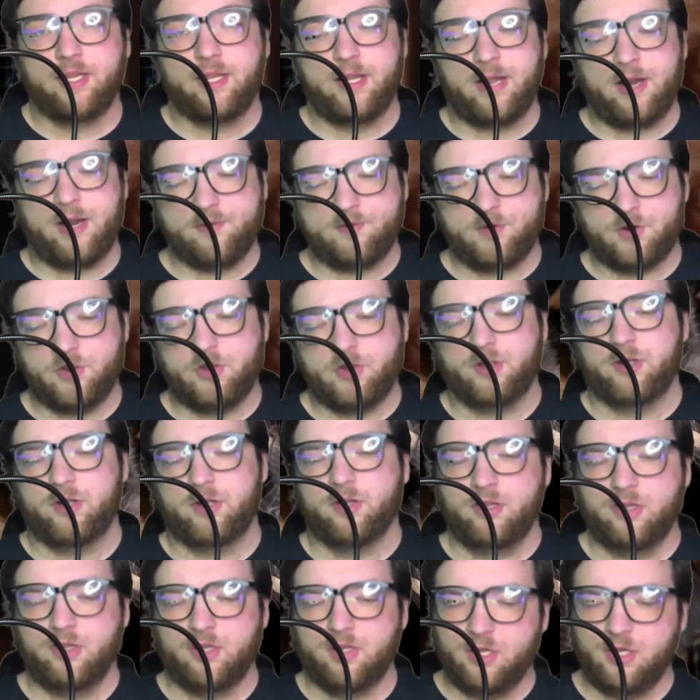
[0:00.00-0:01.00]
after the
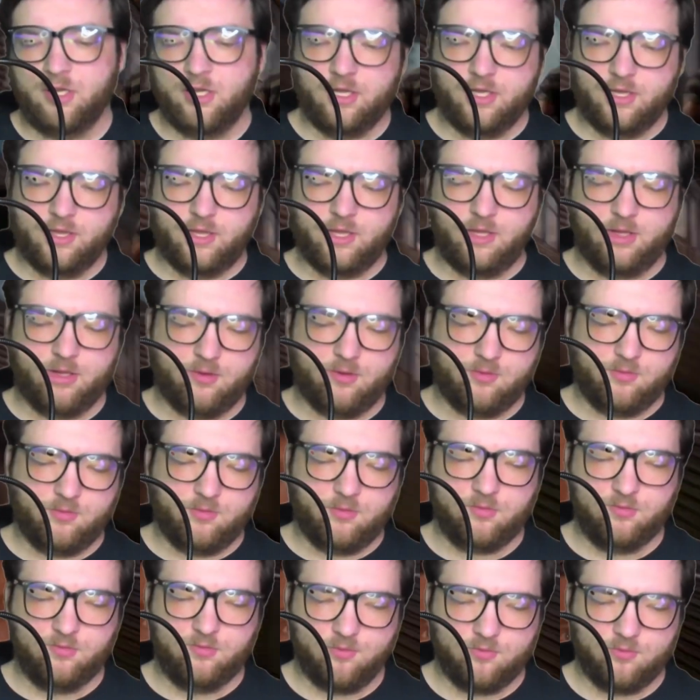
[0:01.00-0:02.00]
the
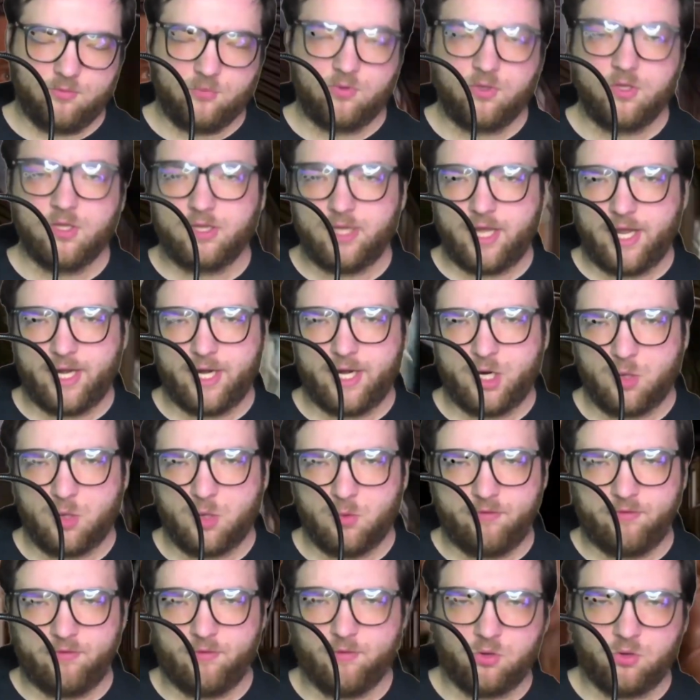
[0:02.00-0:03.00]
collider or
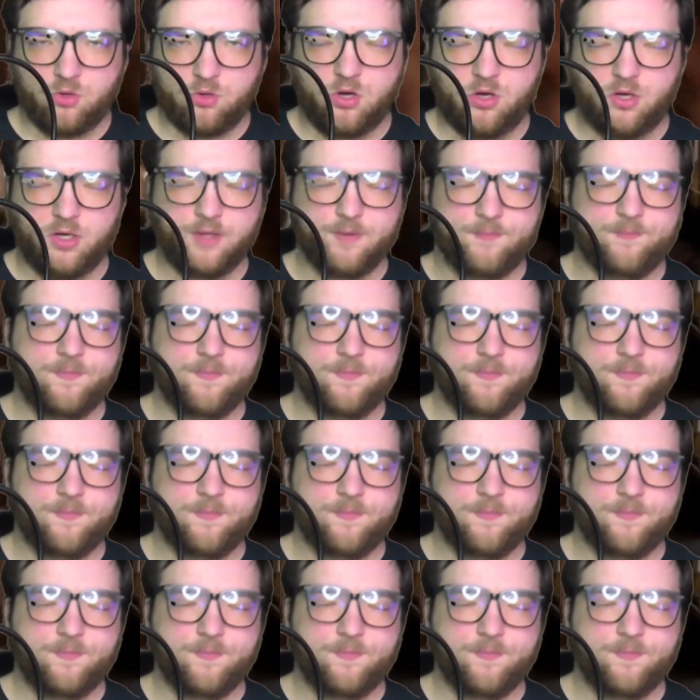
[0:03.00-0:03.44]
whatever you want to call it.